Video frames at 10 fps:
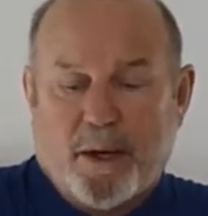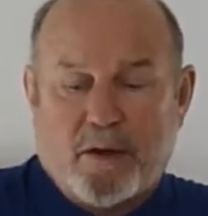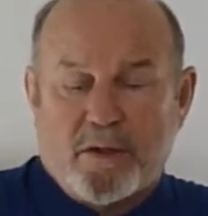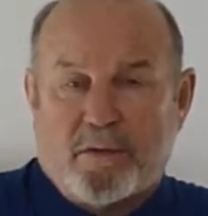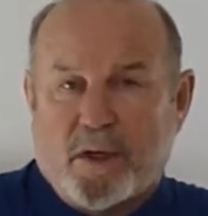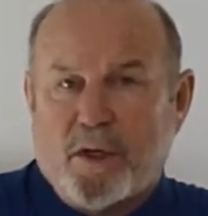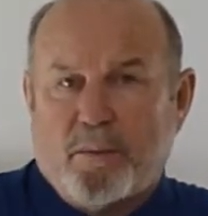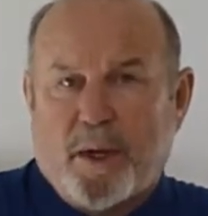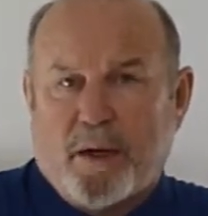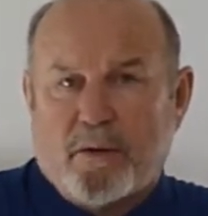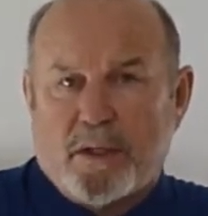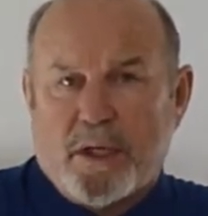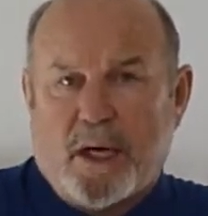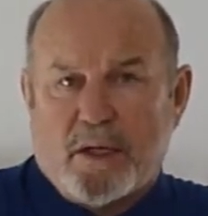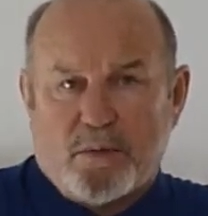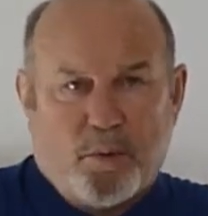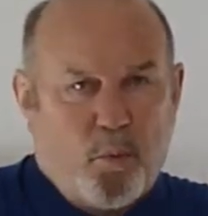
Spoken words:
bouts of acute pancreatitis will